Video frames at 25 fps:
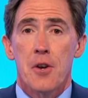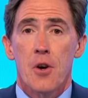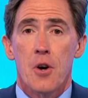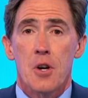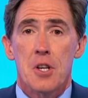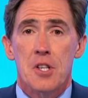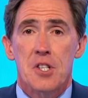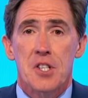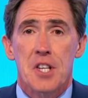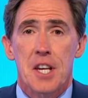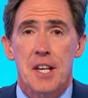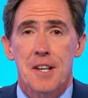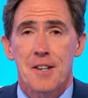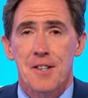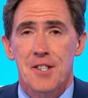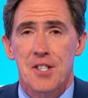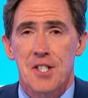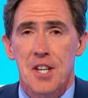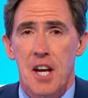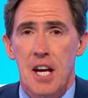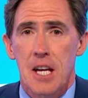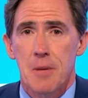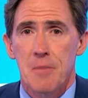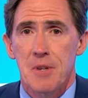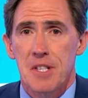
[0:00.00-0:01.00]
noise signals
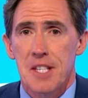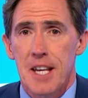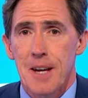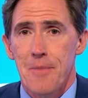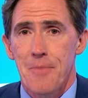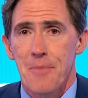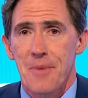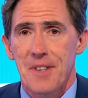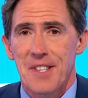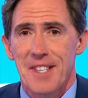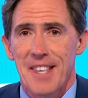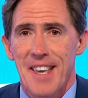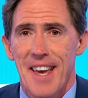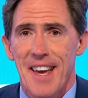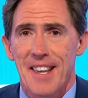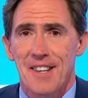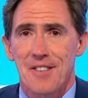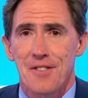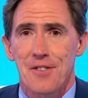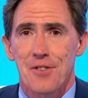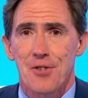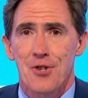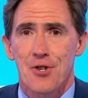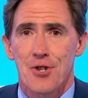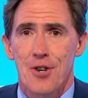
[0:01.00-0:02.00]
time is up. It's the
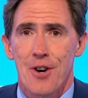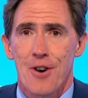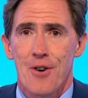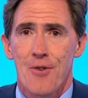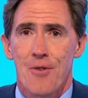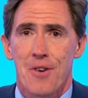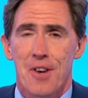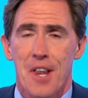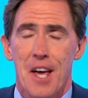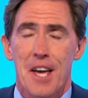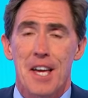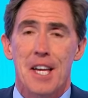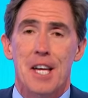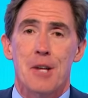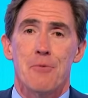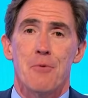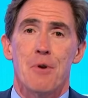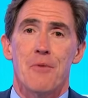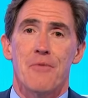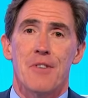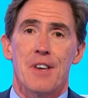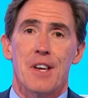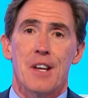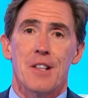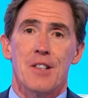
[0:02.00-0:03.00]
end of the show, and I can
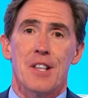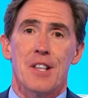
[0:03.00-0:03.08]
reveal